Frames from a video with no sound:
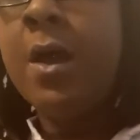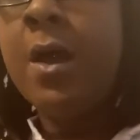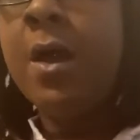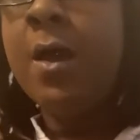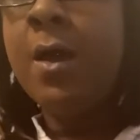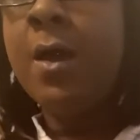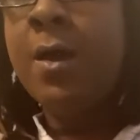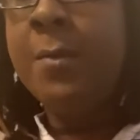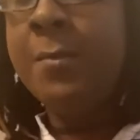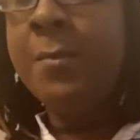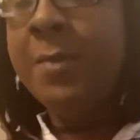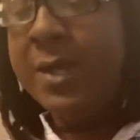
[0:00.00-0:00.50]

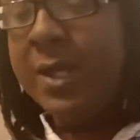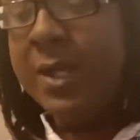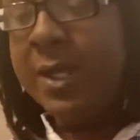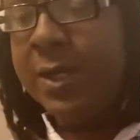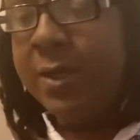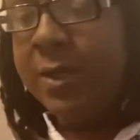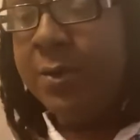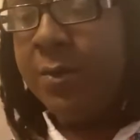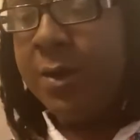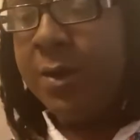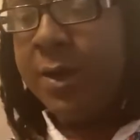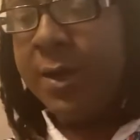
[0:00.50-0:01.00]
Um, but
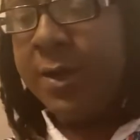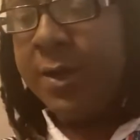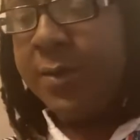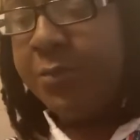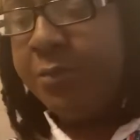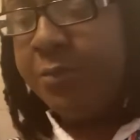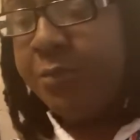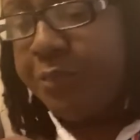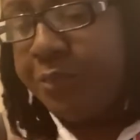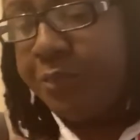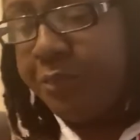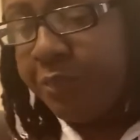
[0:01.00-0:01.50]
anyway,
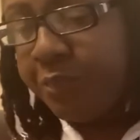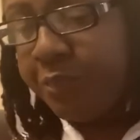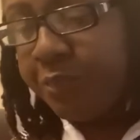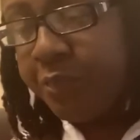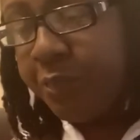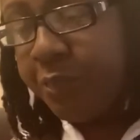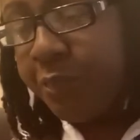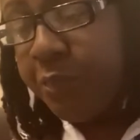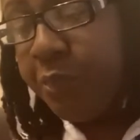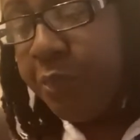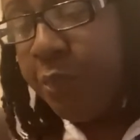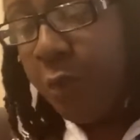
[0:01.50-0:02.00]

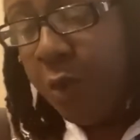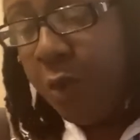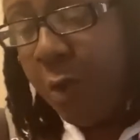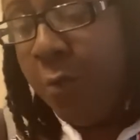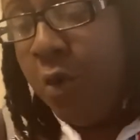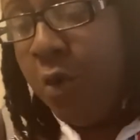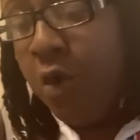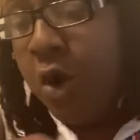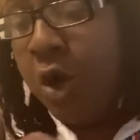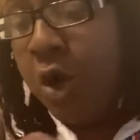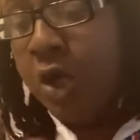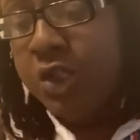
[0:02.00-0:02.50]

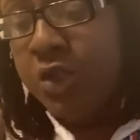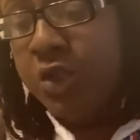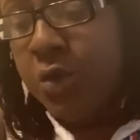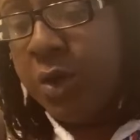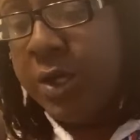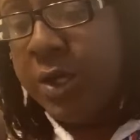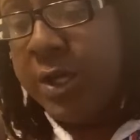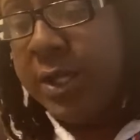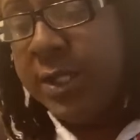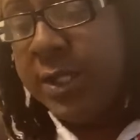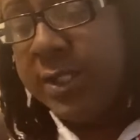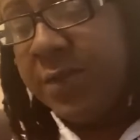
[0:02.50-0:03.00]
more of the
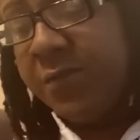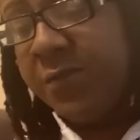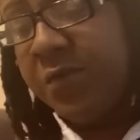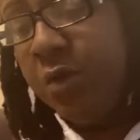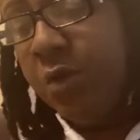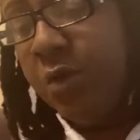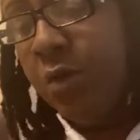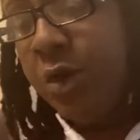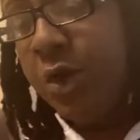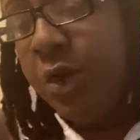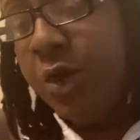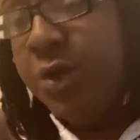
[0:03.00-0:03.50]
story is, if you
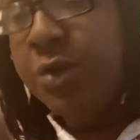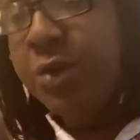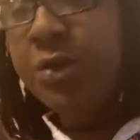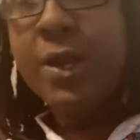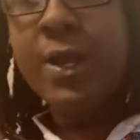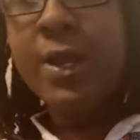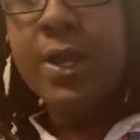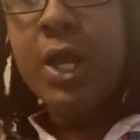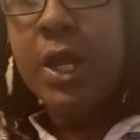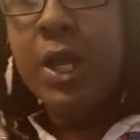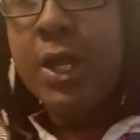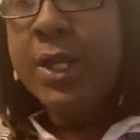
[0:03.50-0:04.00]
want to do
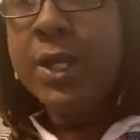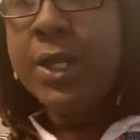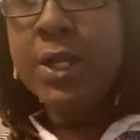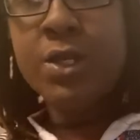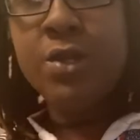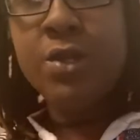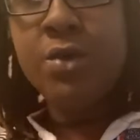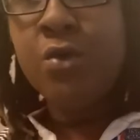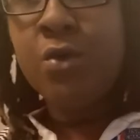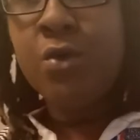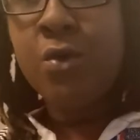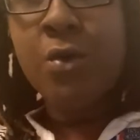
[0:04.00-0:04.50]
that, honey,
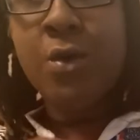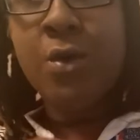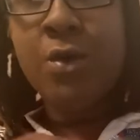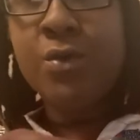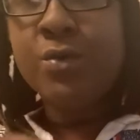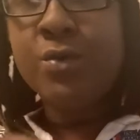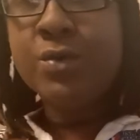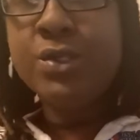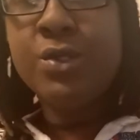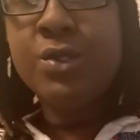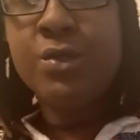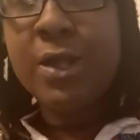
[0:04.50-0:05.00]
if you
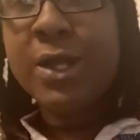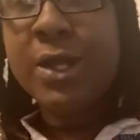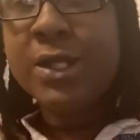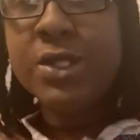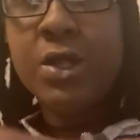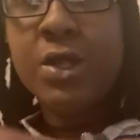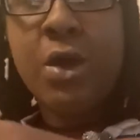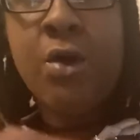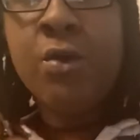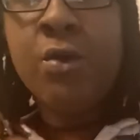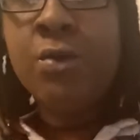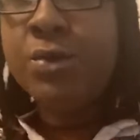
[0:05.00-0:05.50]
going to do that,
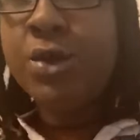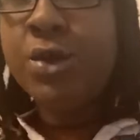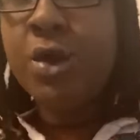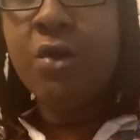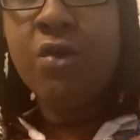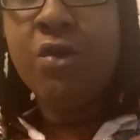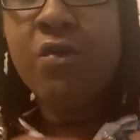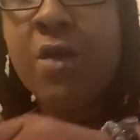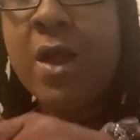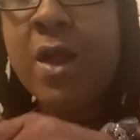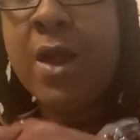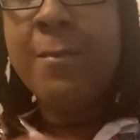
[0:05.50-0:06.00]
don't
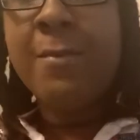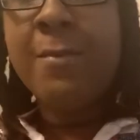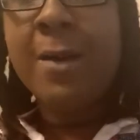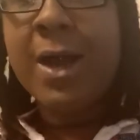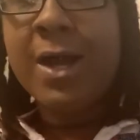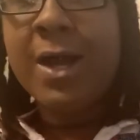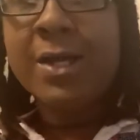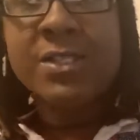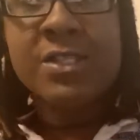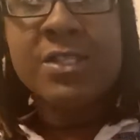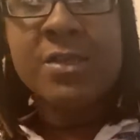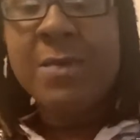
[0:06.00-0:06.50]
don't cry
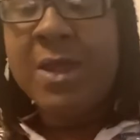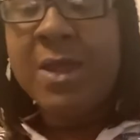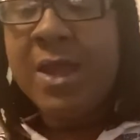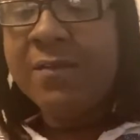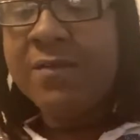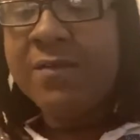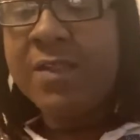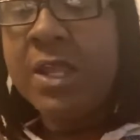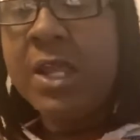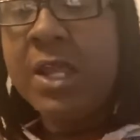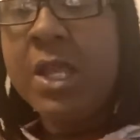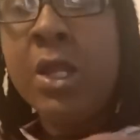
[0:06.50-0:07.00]
possum
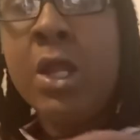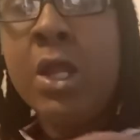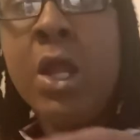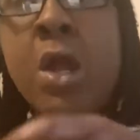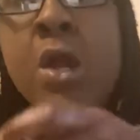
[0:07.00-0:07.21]
after he